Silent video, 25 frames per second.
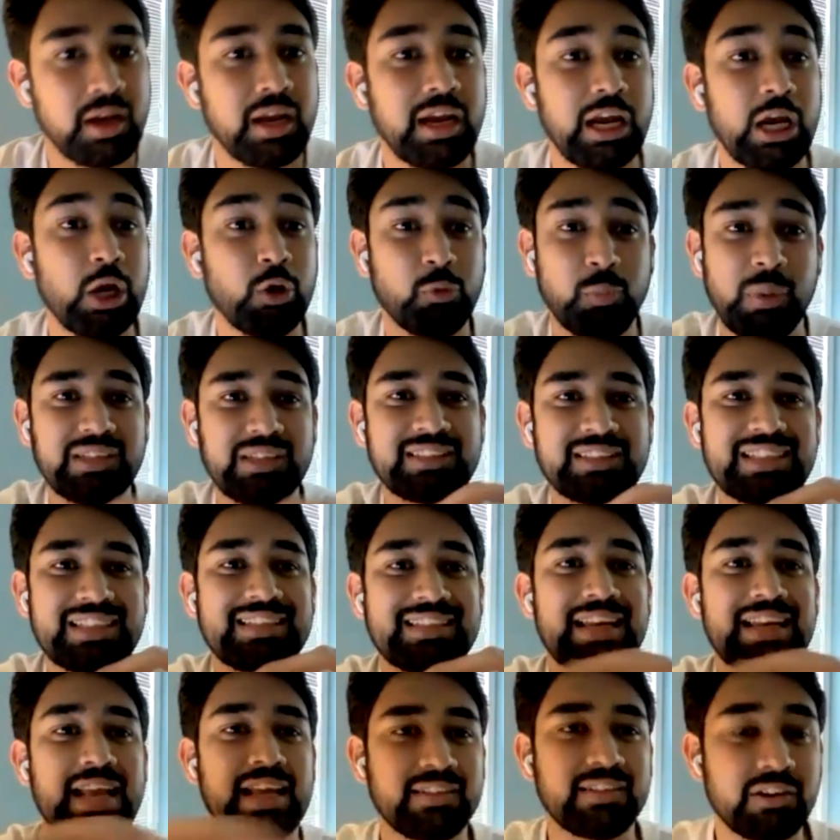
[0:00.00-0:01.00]
It will
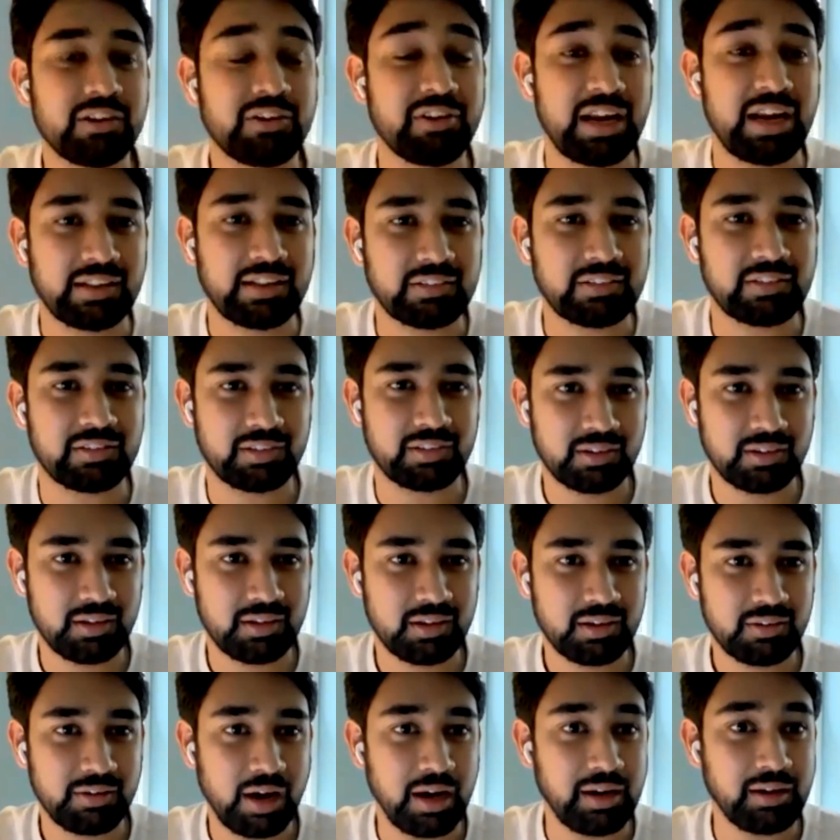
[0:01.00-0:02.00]
just lay the rails,
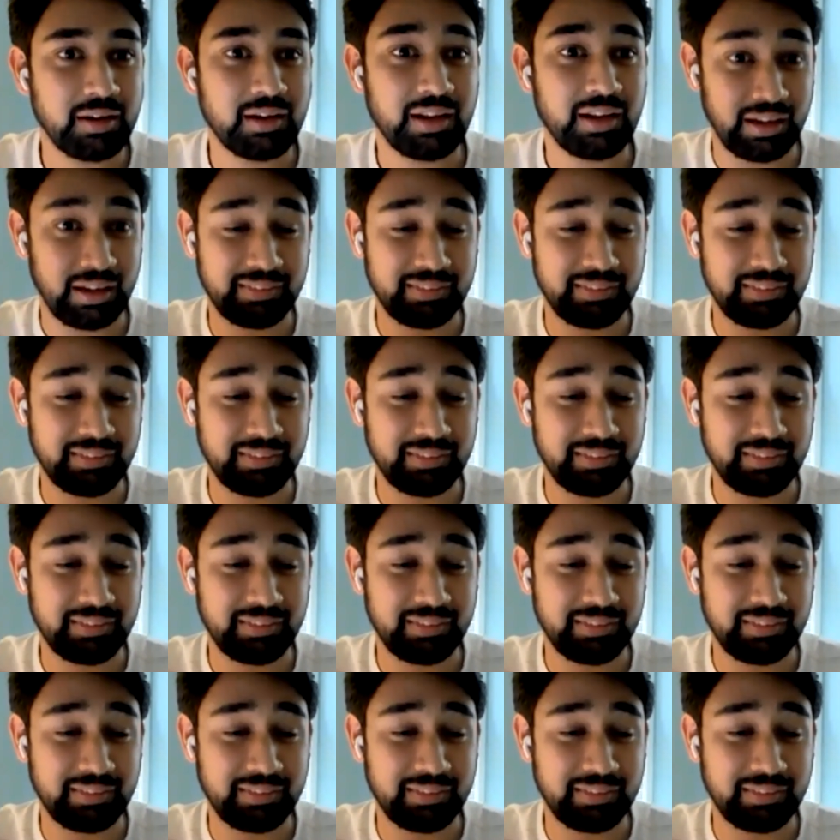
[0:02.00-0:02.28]
right?